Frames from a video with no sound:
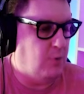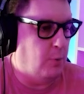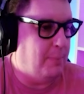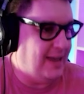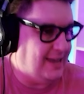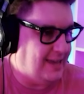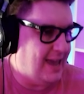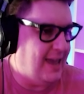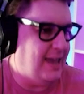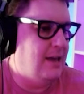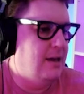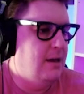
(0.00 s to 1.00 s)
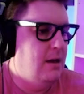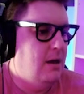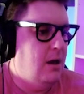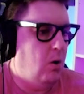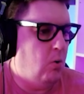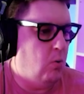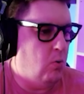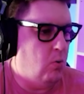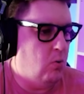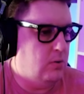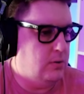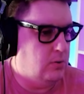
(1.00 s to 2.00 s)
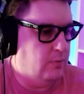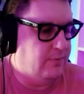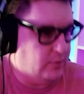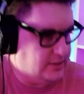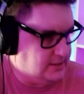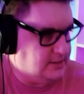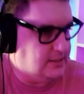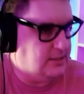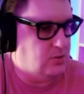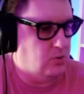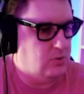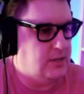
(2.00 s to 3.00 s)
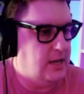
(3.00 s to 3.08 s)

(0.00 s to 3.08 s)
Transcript: peaking, or your voice is distorting,